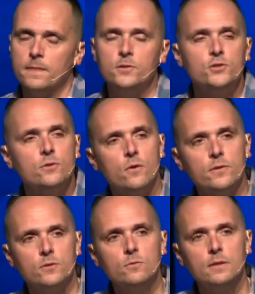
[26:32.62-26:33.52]
Did you know
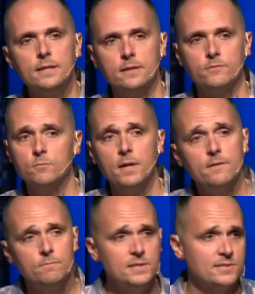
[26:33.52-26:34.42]
that you live? You may
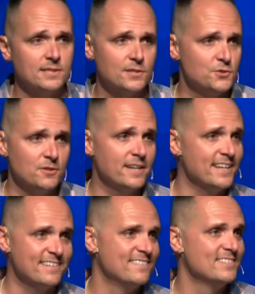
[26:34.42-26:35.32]
have missed it because you're in
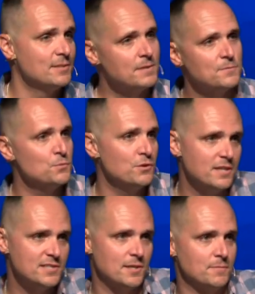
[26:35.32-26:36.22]
it. Sometimes when you're
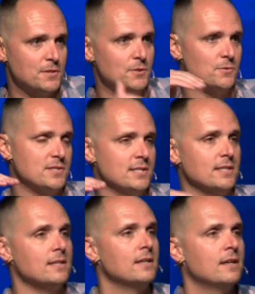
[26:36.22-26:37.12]
in something, you don't see
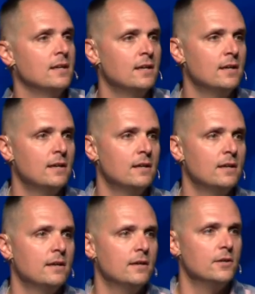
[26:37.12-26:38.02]
it.
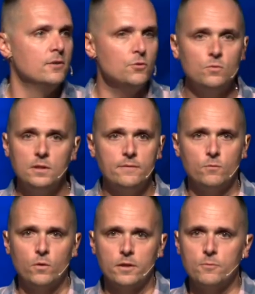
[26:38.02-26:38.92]
You live
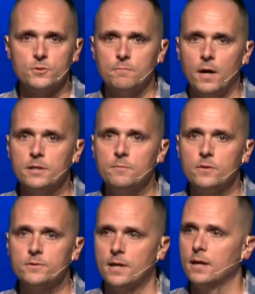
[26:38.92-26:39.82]
in one of the most
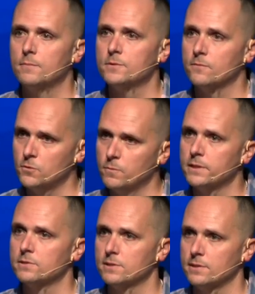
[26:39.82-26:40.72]
monumental times of human
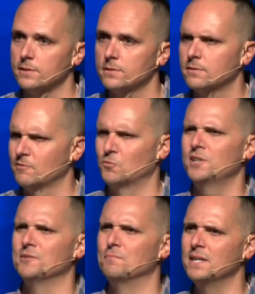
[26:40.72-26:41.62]
existence. So what
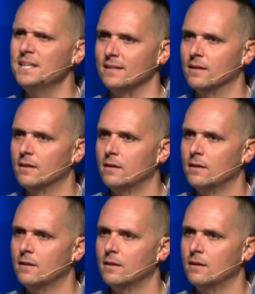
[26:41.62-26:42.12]
do you mean?